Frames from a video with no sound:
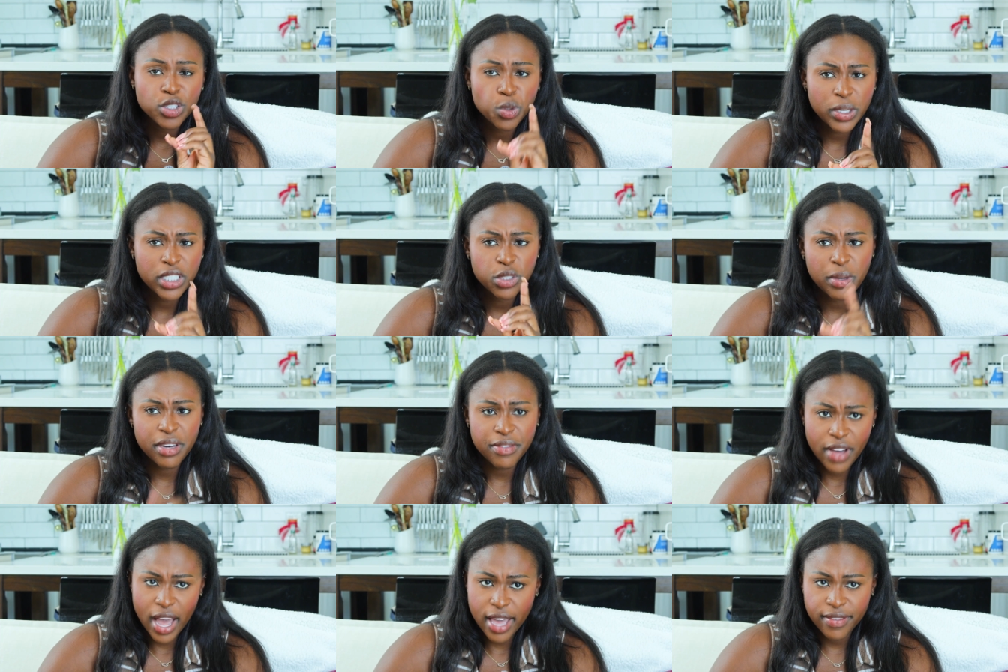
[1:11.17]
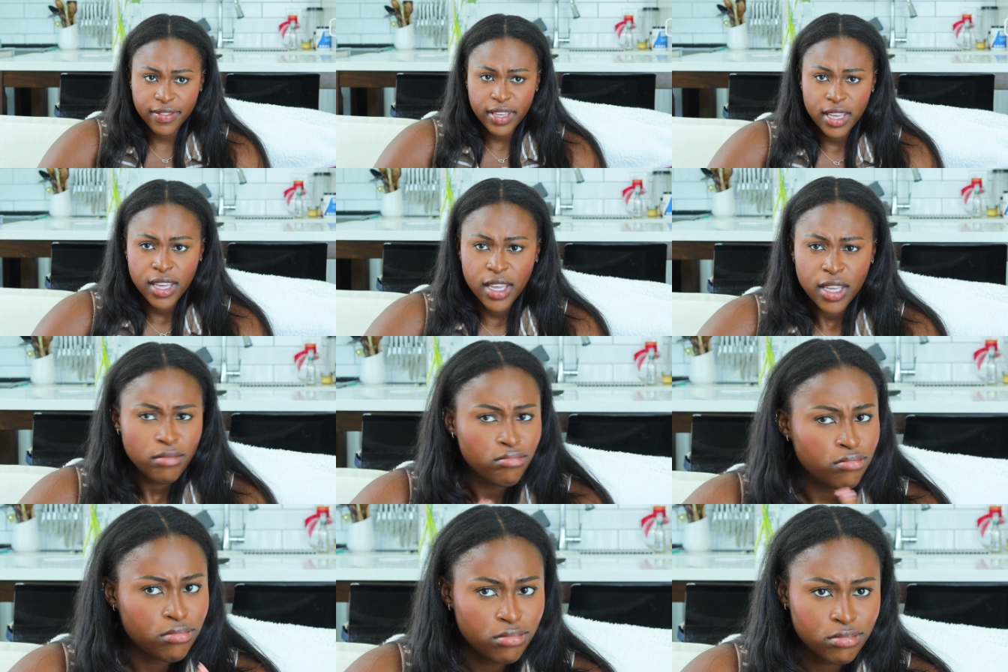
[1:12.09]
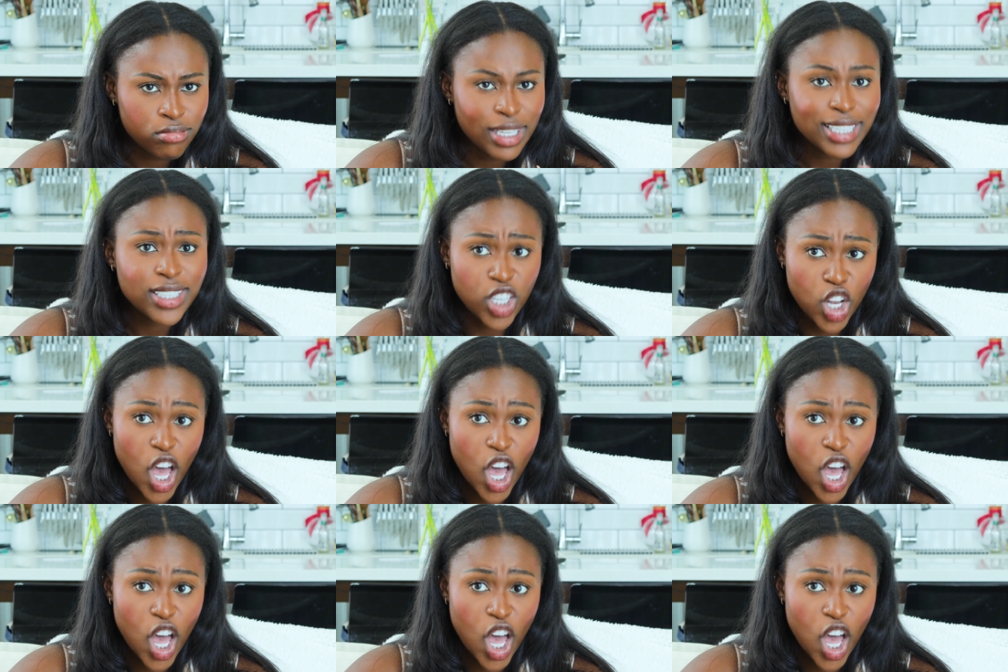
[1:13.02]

in 2025. That's a